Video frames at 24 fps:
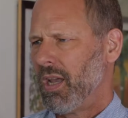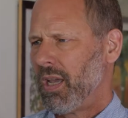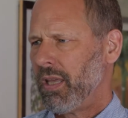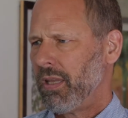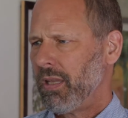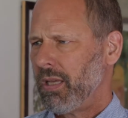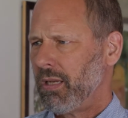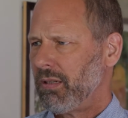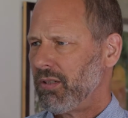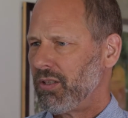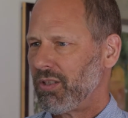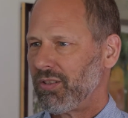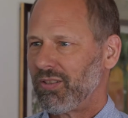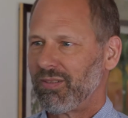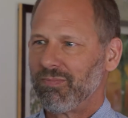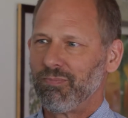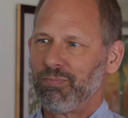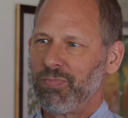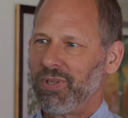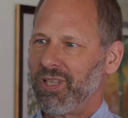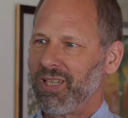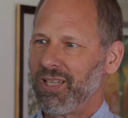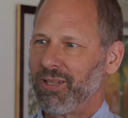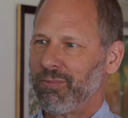And then
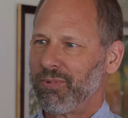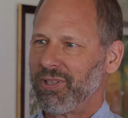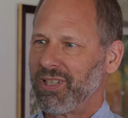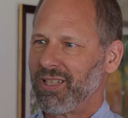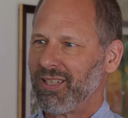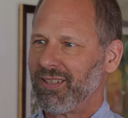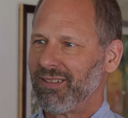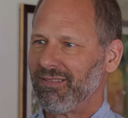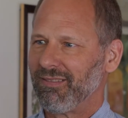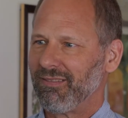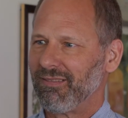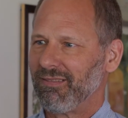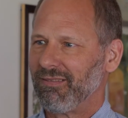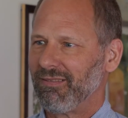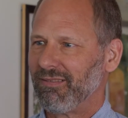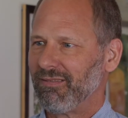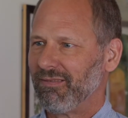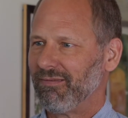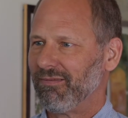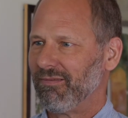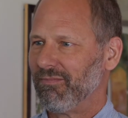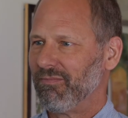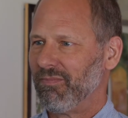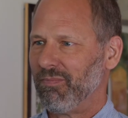just being able
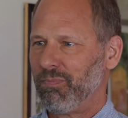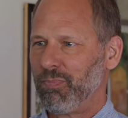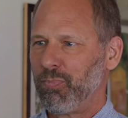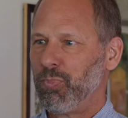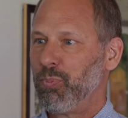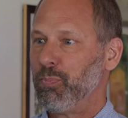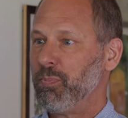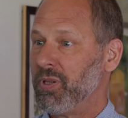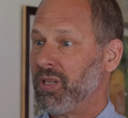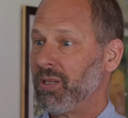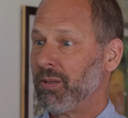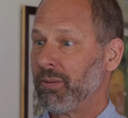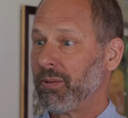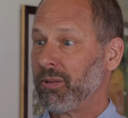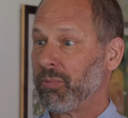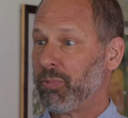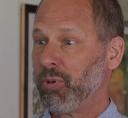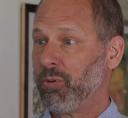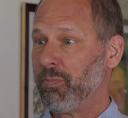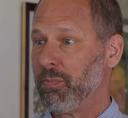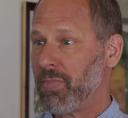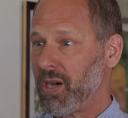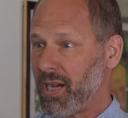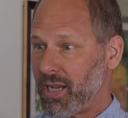to
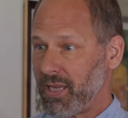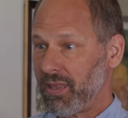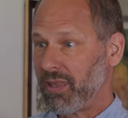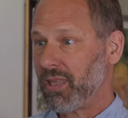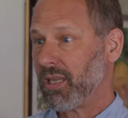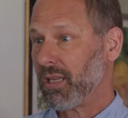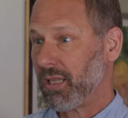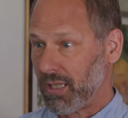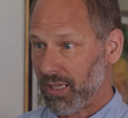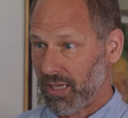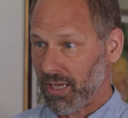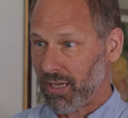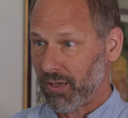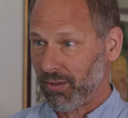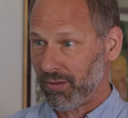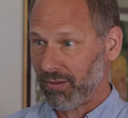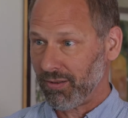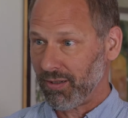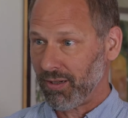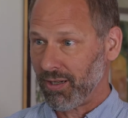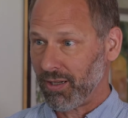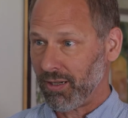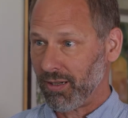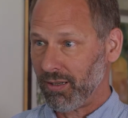put my thinking out
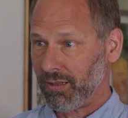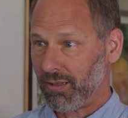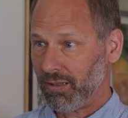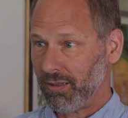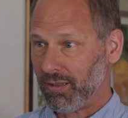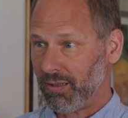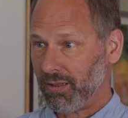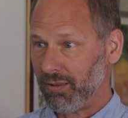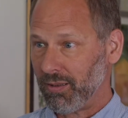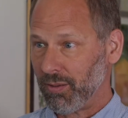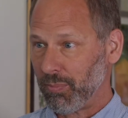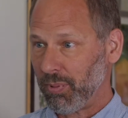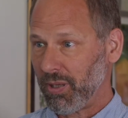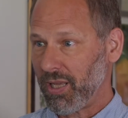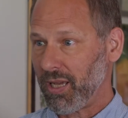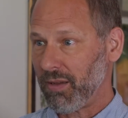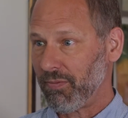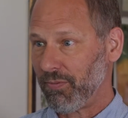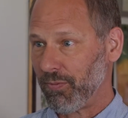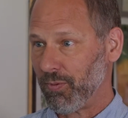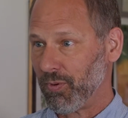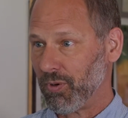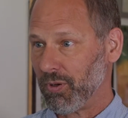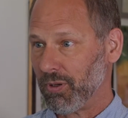on the
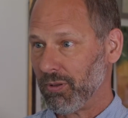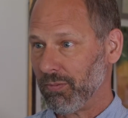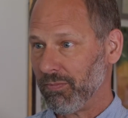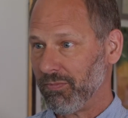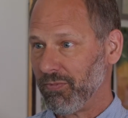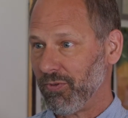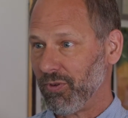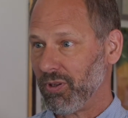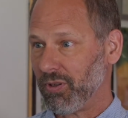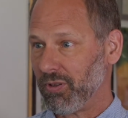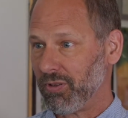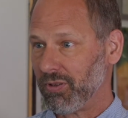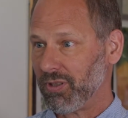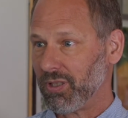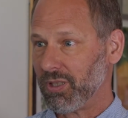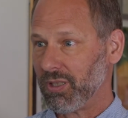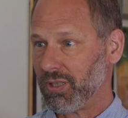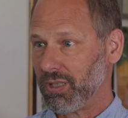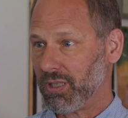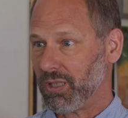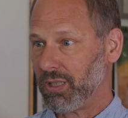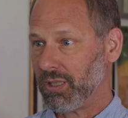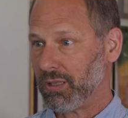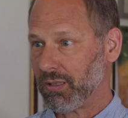platform for others to
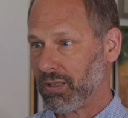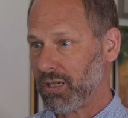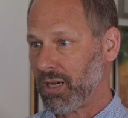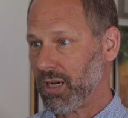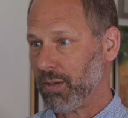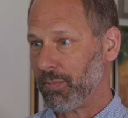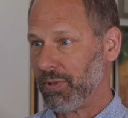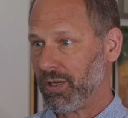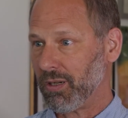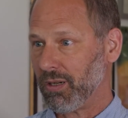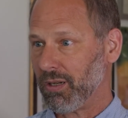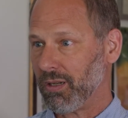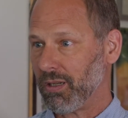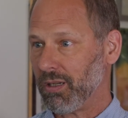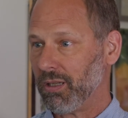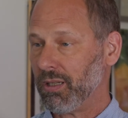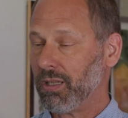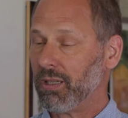see and comment on,